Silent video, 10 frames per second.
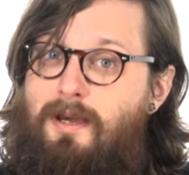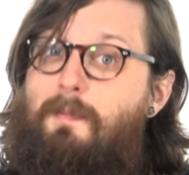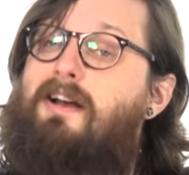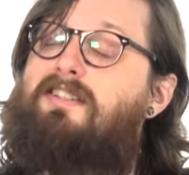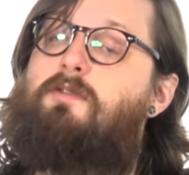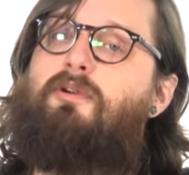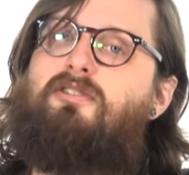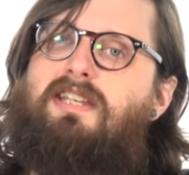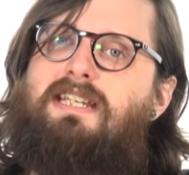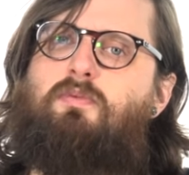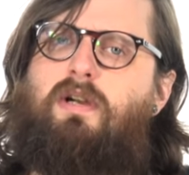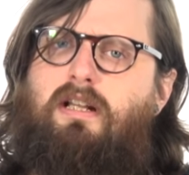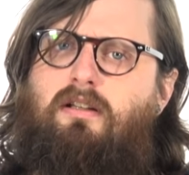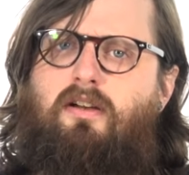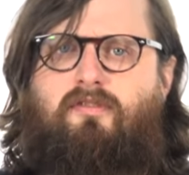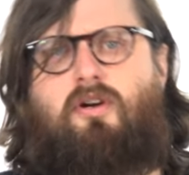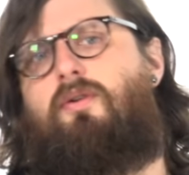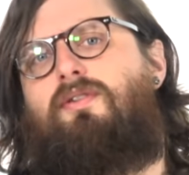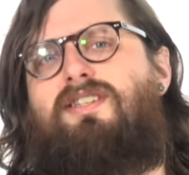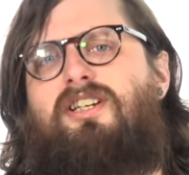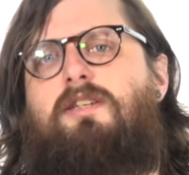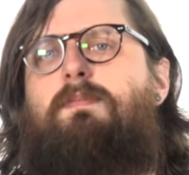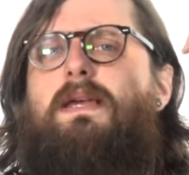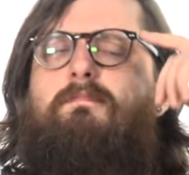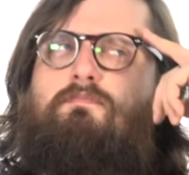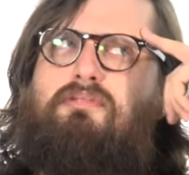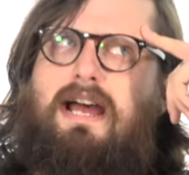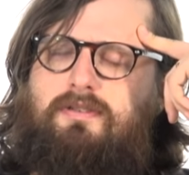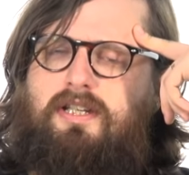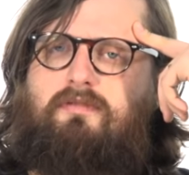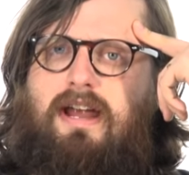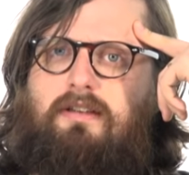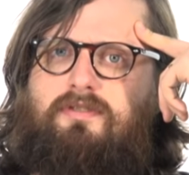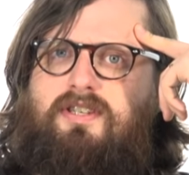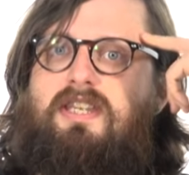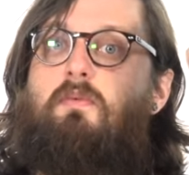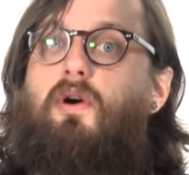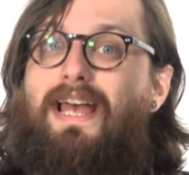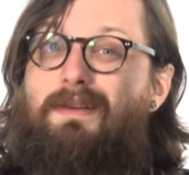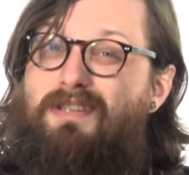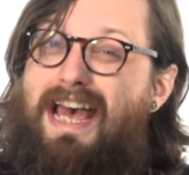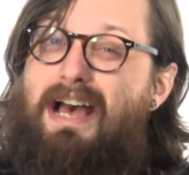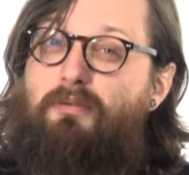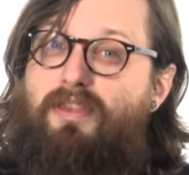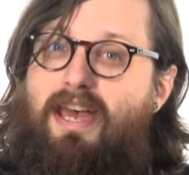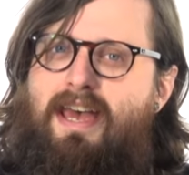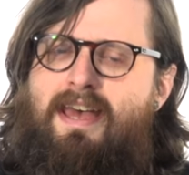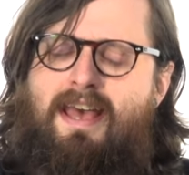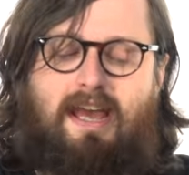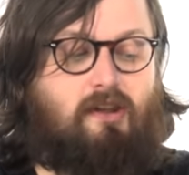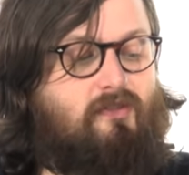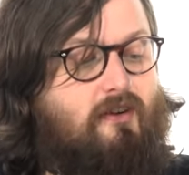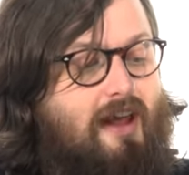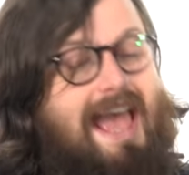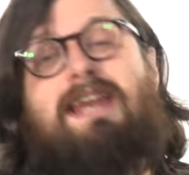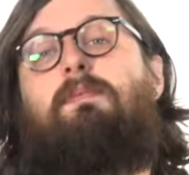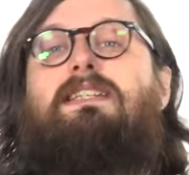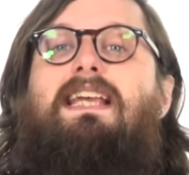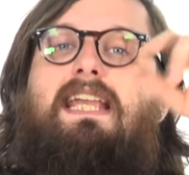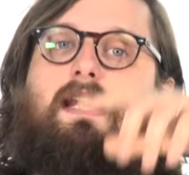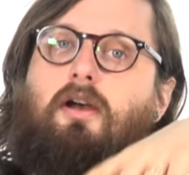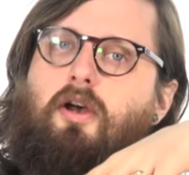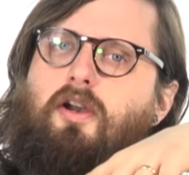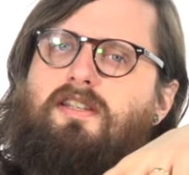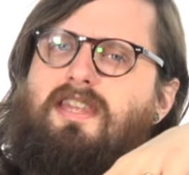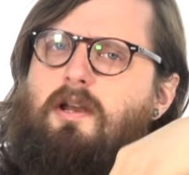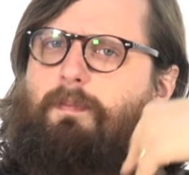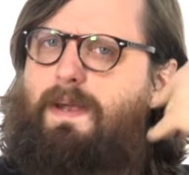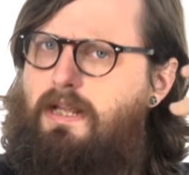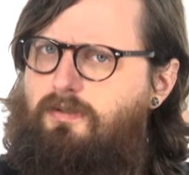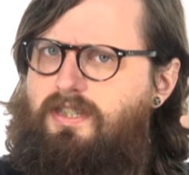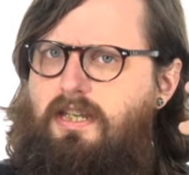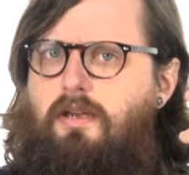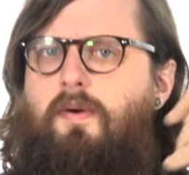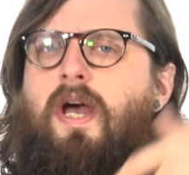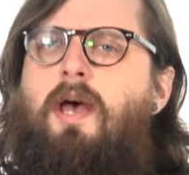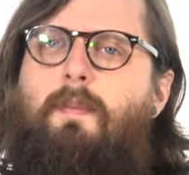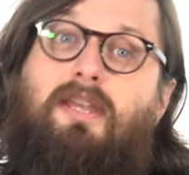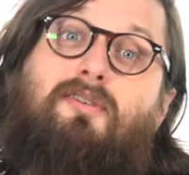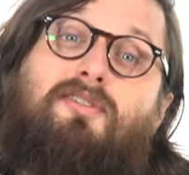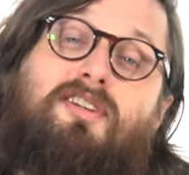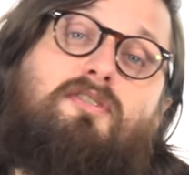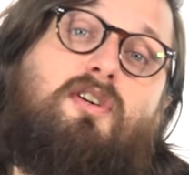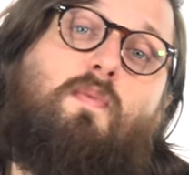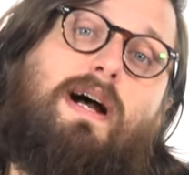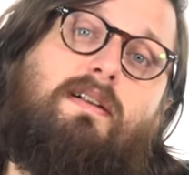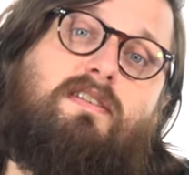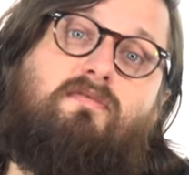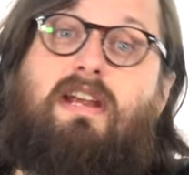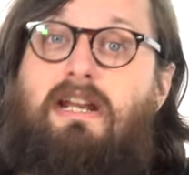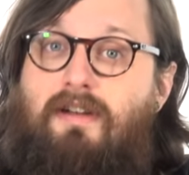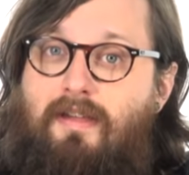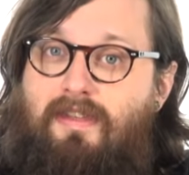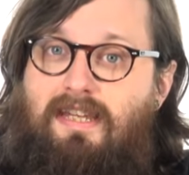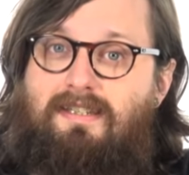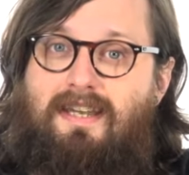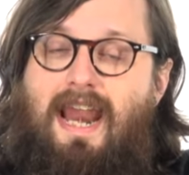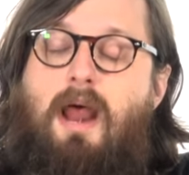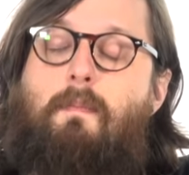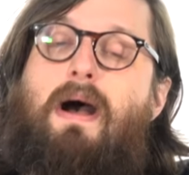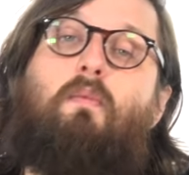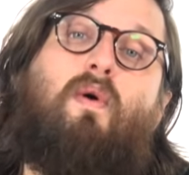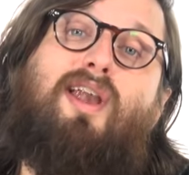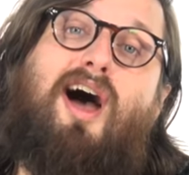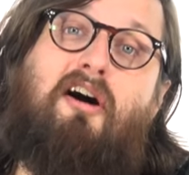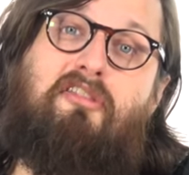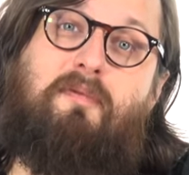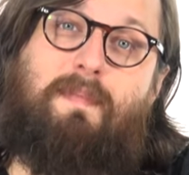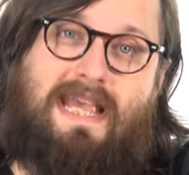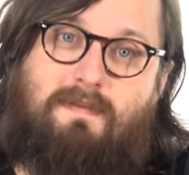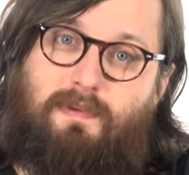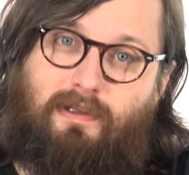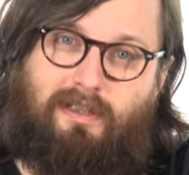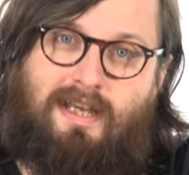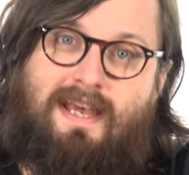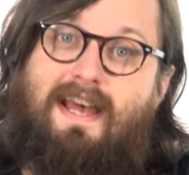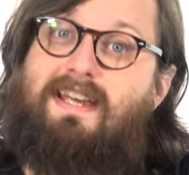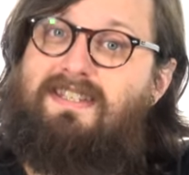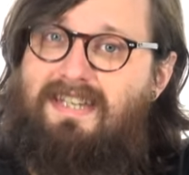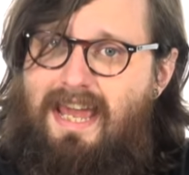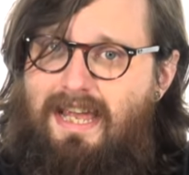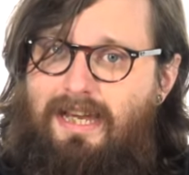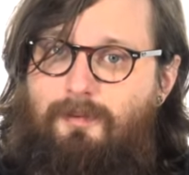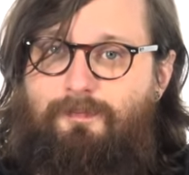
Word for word: Part of the process will, of course, just be browsing around to see what games are out there and if there are any particular hooks that appeal to you, but you'd also do well to read around the internet about what other people are saying.